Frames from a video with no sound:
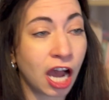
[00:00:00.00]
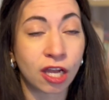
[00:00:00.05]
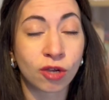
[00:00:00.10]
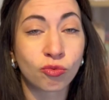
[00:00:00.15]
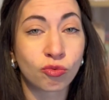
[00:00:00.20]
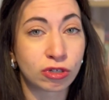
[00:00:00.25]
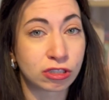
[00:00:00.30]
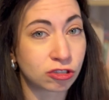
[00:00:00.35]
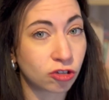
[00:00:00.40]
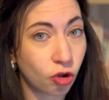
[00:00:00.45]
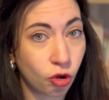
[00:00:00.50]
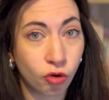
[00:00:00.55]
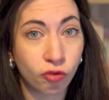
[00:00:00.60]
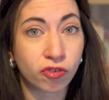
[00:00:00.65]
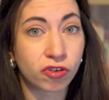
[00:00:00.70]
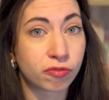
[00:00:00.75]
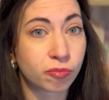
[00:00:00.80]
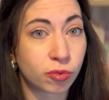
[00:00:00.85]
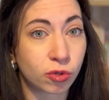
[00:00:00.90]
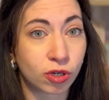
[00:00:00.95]
went
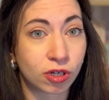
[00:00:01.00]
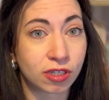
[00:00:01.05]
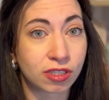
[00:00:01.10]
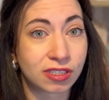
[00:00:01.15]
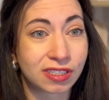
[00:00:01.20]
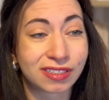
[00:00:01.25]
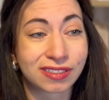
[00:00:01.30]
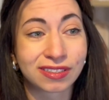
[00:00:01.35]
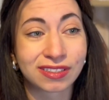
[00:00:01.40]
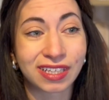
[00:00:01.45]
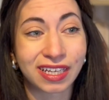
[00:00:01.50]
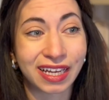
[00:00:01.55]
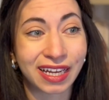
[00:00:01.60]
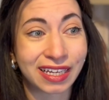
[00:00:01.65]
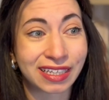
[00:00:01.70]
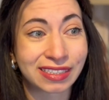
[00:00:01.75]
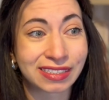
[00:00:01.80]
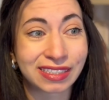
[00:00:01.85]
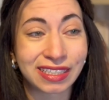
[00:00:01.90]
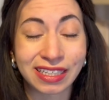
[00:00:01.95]
overboard.
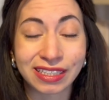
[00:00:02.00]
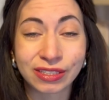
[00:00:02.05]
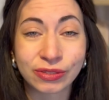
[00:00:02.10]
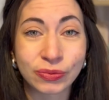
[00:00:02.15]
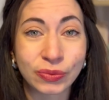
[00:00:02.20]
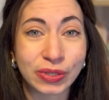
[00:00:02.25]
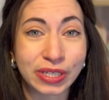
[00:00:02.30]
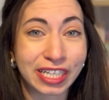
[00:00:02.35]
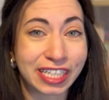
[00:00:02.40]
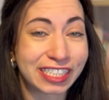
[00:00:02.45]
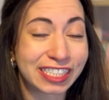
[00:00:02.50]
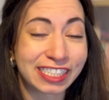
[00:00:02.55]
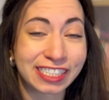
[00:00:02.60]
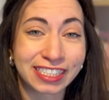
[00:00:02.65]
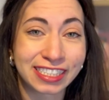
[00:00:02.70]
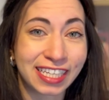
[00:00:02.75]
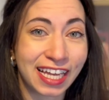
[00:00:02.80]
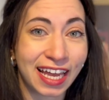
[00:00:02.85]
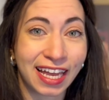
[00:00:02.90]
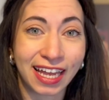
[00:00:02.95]
And guess what? I
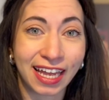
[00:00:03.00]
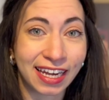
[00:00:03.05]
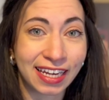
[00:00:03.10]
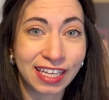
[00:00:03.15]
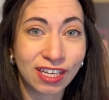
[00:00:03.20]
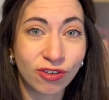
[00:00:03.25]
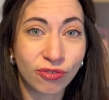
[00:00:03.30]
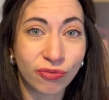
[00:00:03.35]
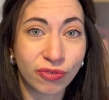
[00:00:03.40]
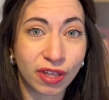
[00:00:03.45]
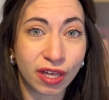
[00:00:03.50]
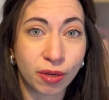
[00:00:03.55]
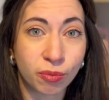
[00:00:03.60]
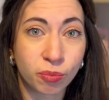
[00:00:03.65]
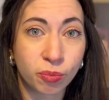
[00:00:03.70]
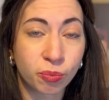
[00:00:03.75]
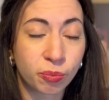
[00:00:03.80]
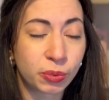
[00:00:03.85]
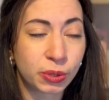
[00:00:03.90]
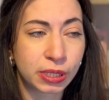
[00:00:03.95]
didn't get any of
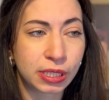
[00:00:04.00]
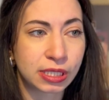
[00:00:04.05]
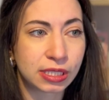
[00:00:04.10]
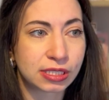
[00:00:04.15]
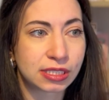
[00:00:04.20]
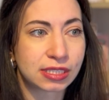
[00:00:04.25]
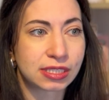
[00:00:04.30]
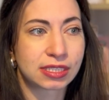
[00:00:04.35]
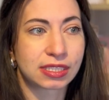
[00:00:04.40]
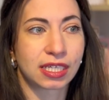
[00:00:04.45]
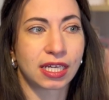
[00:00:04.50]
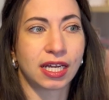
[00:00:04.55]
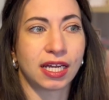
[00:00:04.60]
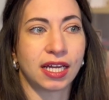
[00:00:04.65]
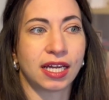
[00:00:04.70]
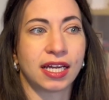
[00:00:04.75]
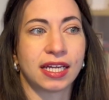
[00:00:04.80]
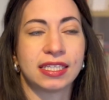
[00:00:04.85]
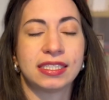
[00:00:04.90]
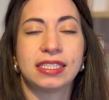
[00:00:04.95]
them because
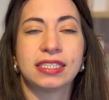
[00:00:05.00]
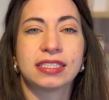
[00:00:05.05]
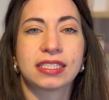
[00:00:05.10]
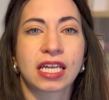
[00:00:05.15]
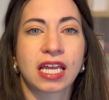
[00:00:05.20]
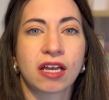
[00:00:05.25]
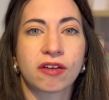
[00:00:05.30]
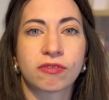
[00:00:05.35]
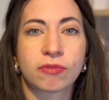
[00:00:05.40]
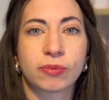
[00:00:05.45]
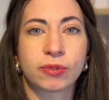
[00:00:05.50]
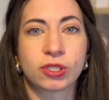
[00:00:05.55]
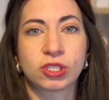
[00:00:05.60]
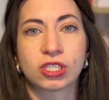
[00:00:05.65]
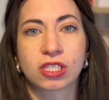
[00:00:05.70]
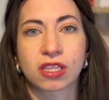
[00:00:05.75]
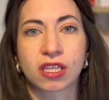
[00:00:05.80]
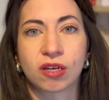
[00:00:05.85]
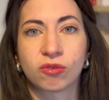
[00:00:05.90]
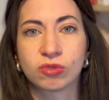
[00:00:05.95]
I didn't have a
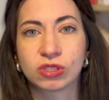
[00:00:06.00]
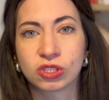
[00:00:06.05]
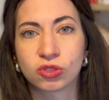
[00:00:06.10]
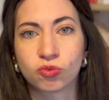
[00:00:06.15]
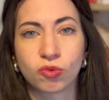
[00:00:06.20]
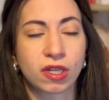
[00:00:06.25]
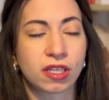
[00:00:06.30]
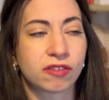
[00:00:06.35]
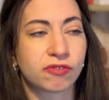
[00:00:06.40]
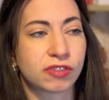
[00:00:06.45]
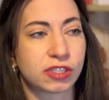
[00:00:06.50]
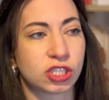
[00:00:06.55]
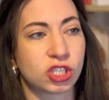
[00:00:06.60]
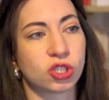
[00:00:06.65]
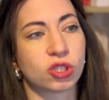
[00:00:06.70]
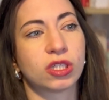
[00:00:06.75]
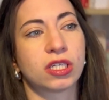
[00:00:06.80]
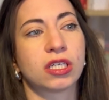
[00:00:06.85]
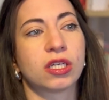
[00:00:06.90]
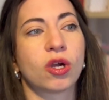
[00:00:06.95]
project that was relevant
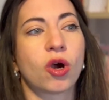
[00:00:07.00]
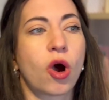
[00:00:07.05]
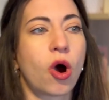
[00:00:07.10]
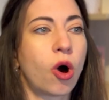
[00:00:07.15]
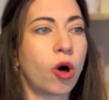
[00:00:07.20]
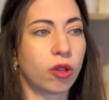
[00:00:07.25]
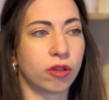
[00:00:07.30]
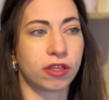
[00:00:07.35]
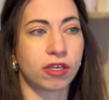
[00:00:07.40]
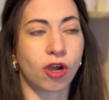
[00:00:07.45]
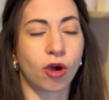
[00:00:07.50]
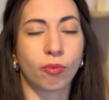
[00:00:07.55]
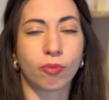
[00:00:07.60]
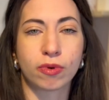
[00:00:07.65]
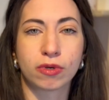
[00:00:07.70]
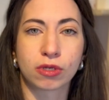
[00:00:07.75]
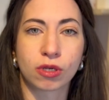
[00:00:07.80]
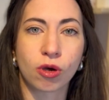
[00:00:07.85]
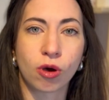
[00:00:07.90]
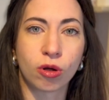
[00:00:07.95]
to like all the
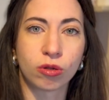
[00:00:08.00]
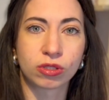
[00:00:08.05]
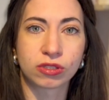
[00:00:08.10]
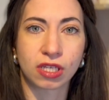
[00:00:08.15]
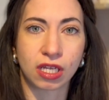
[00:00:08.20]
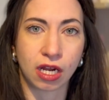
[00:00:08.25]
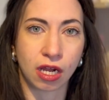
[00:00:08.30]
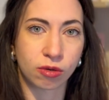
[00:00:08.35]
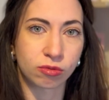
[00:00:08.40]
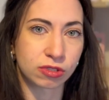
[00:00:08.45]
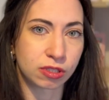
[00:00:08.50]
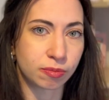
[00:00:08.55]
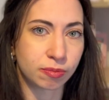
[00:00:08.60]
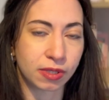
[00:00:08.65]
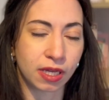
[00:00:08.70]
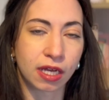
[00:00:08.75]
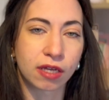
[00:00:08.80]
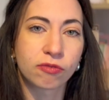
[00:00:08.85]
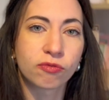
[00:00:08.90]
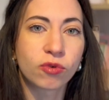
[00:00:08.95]
open calls that I was
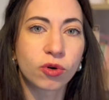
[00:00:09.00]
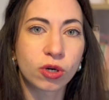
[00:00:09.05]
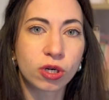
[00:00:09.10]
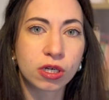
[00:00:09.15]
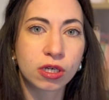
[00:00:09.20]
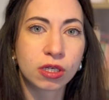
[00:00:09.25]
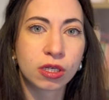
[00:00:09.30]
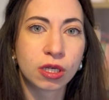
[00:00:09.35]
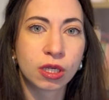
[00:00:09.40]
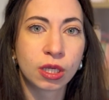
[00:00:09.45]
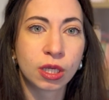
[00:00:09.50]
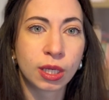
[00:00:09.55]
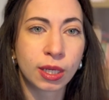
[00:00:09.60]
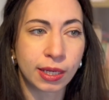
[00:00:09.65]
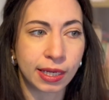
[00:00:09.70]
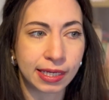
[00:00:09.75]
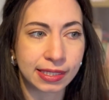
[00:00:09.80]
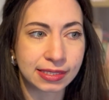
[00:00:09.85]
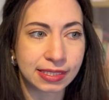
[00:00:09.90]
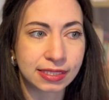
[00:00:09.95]
applying for.
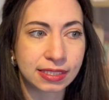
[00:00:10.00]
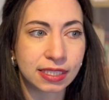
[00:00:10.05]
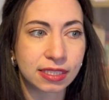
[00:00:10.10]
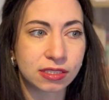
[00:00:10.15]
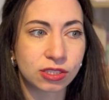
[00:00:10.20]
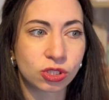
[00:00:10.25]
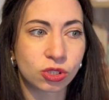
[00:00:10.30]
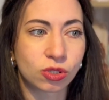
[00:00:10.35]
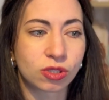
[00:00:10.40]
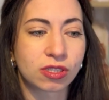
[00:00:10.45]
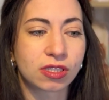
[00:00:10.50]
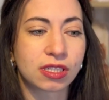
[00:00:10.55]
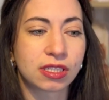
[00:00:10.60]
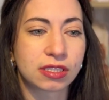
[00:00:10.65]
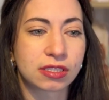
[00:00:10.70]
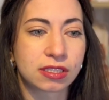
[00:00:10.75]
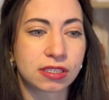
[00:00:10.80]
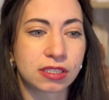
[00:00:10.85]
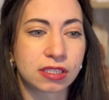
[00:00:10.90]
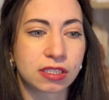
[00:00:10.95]
I did get
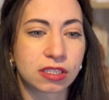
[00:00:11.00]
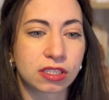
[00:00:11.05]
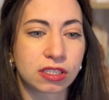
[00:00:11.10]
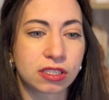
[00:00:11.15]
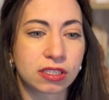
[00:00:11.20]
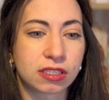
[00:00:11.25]
shortlisted